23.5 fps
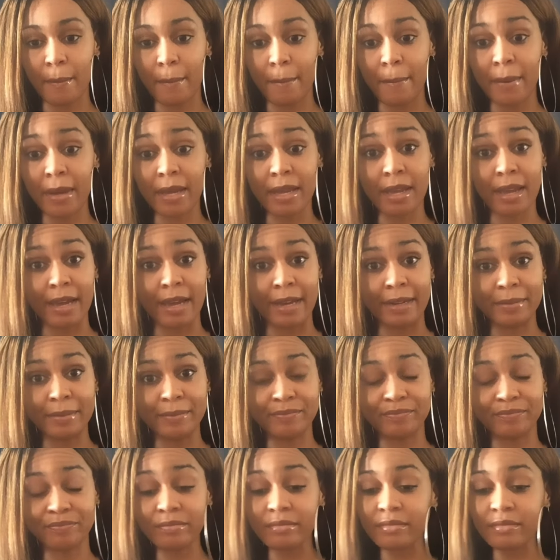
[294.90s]
but yeah
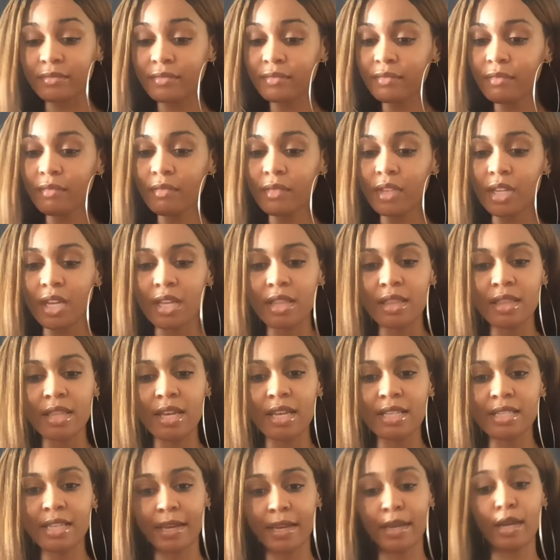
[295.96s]
the
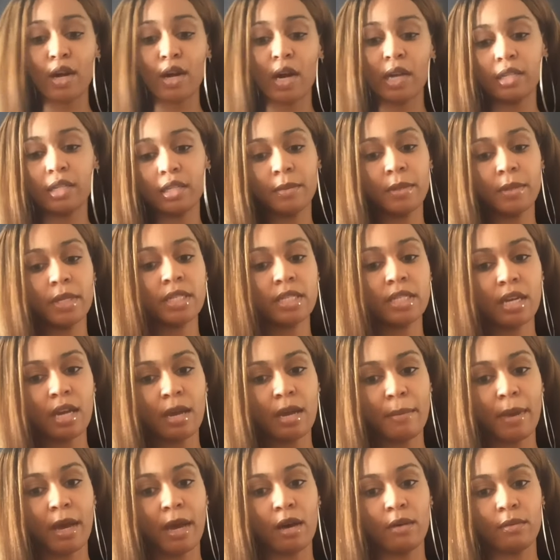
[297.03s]
second card that wanted to
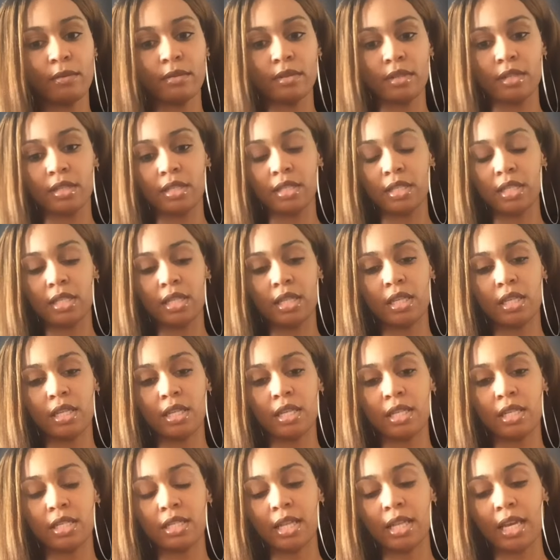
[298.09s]
come out was
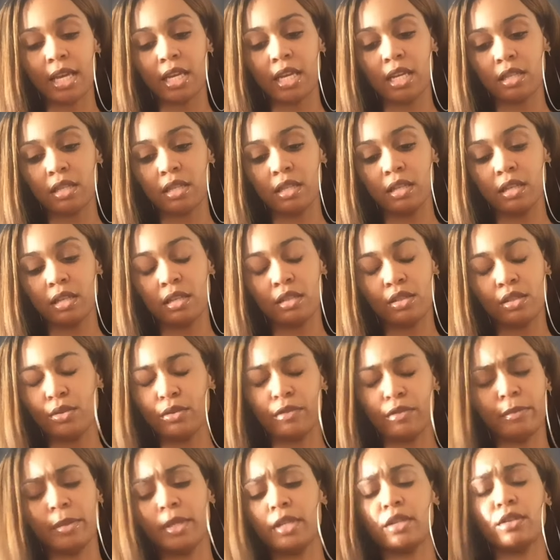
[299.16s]
the sec the two
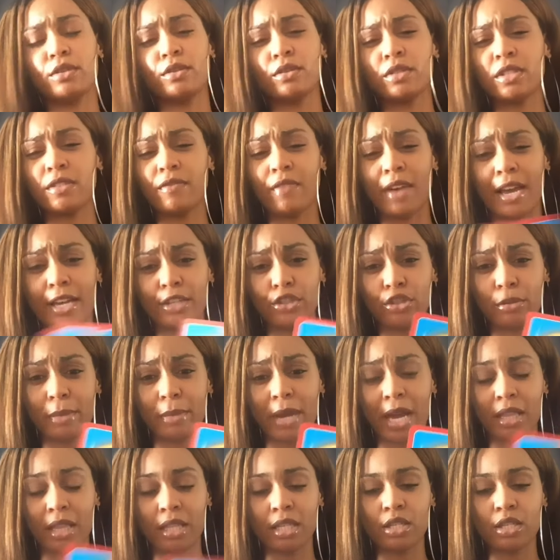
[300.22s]
of pentacles find your
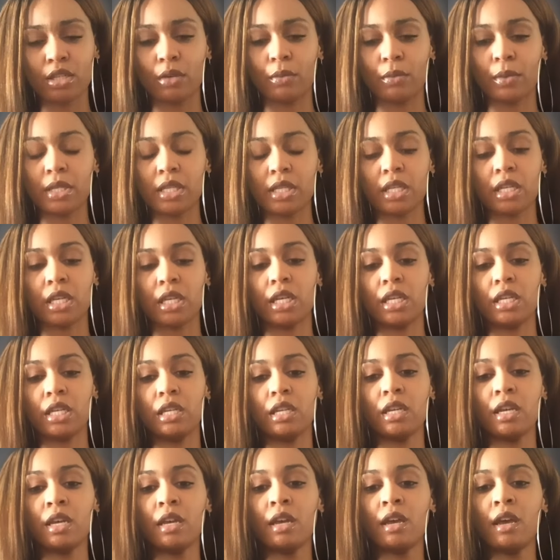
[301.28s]
balance so once again
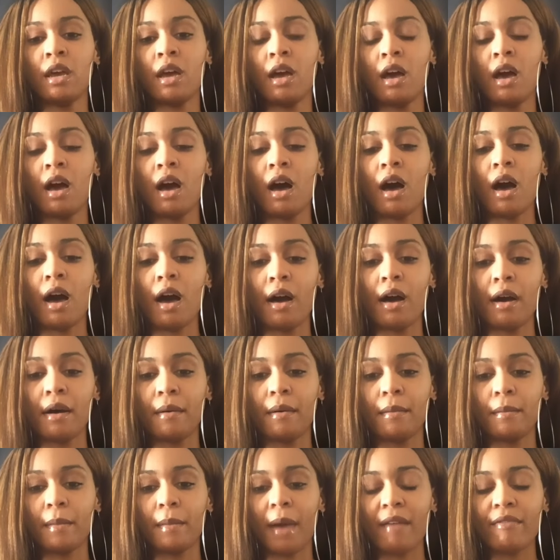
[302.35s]

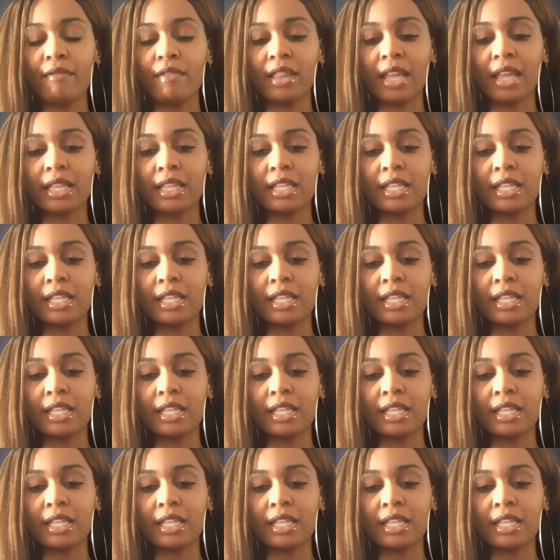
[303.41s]
um i feel like